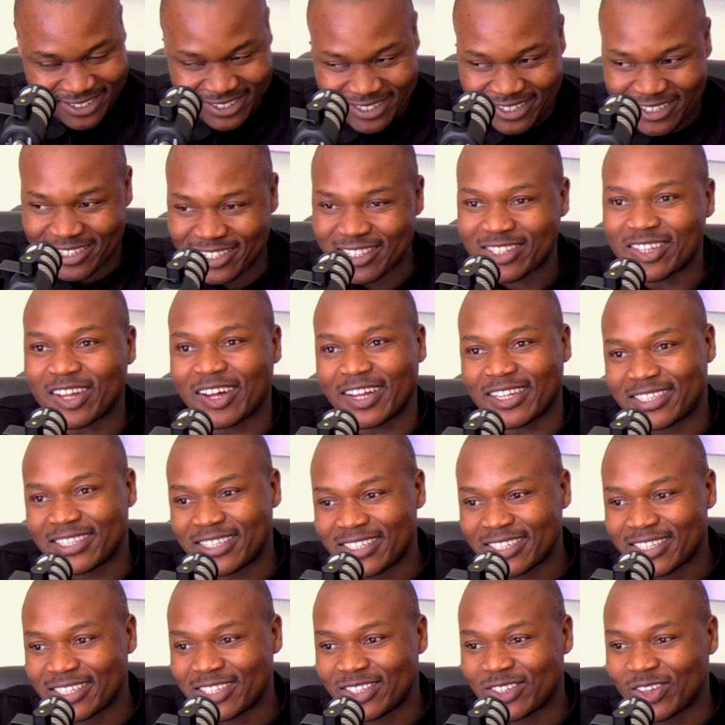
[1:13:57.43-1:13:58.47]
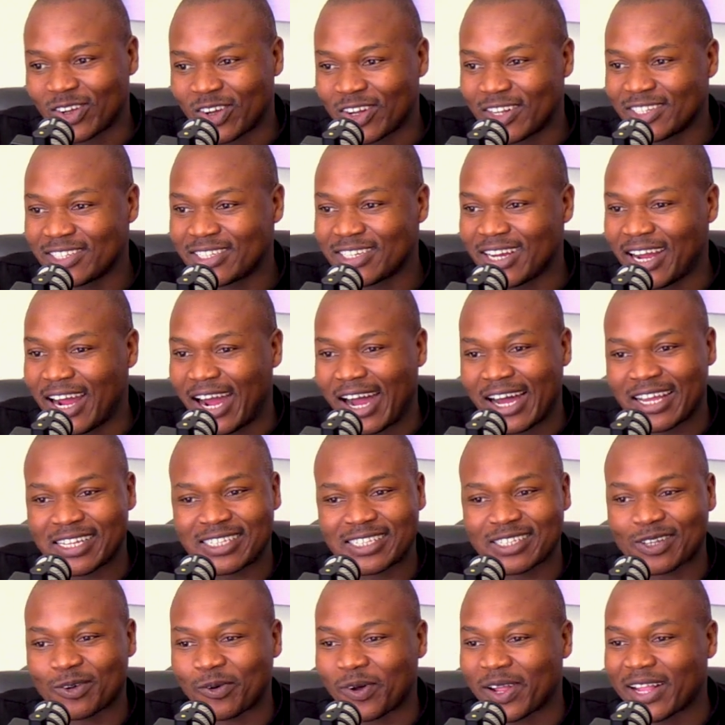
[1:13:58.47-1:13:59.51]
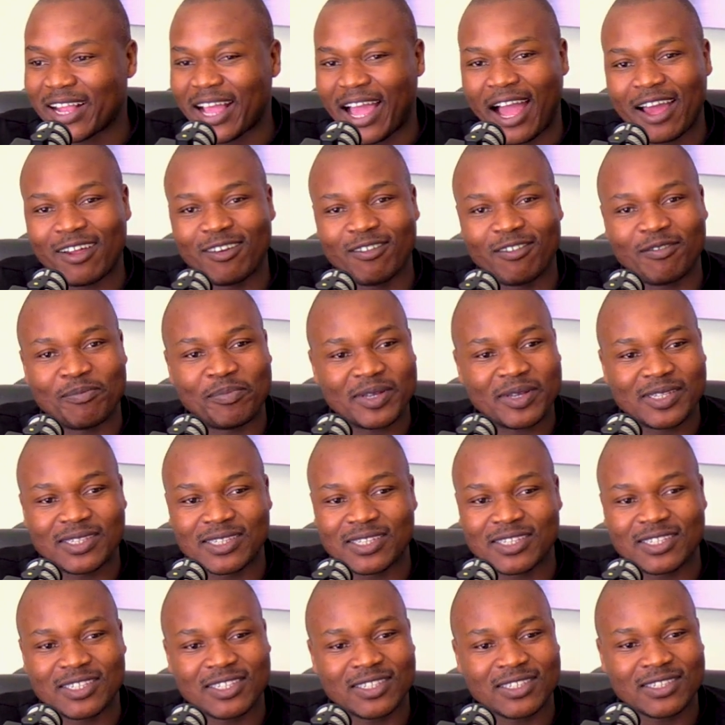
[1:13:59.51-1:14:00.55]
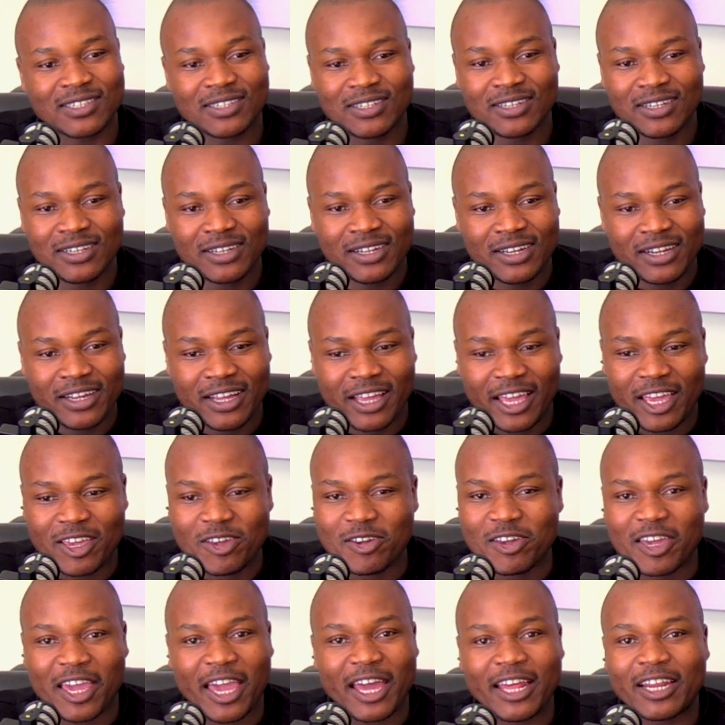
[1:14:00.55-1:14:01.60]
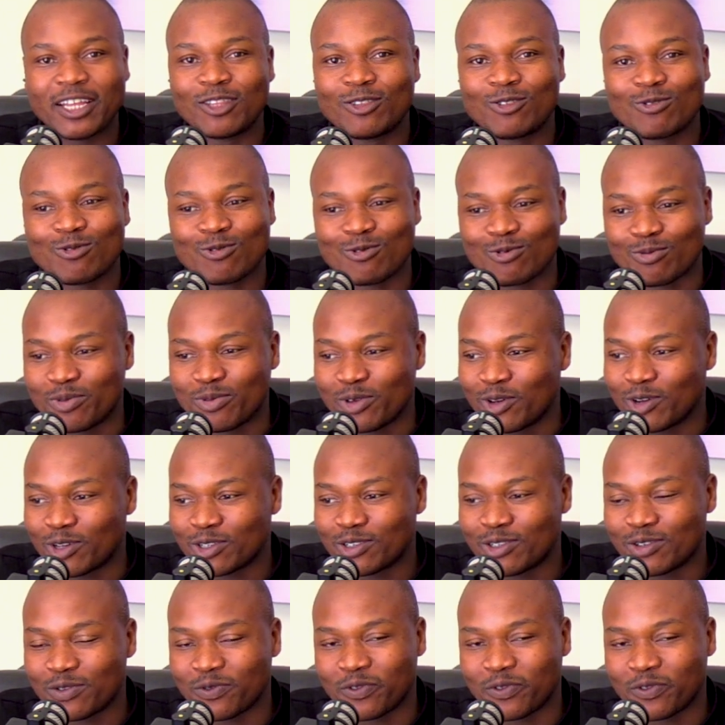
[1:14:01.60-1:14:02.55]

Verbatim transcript: Start. Hmm. Don't ask what kind of business can you get into because